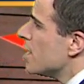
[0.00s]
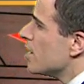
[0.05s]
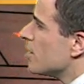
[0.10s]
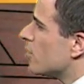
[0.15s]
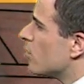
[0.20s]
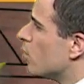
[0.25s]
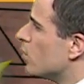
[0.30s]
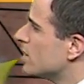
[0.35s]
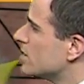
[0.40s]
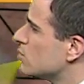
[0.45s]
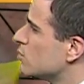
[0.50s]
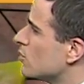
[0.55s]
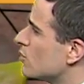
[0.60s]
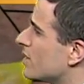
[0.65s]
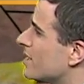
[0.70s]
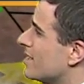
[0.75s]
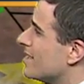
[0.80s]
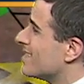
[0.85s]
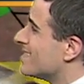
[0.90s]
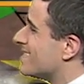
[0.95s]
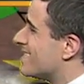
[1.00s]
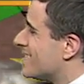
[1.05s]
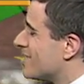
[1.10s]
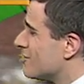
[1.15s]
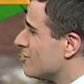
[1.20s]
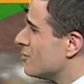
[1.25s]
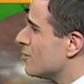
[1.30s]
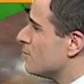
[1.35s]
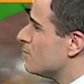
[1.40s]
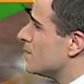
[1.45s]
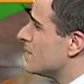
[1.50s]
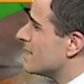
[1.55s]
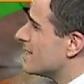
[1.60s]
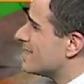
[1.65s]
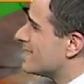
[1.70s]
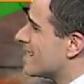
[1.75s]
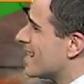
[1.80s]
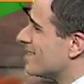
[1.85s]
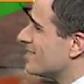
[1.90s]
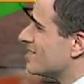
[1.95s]
The winds will continue to be
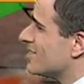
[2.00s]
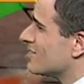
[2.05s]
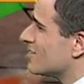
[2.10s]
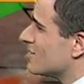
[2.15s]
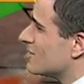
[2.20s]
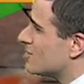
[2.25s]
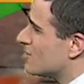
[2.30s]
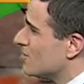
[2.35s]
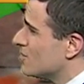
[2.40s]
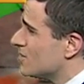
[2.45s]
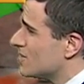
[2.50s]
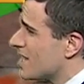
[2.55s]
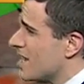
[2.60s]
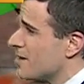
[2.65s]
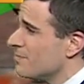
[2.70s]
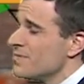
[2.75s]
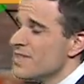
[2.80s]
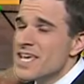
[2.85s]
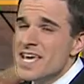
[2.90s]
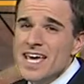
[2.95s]
intense into Tuesday.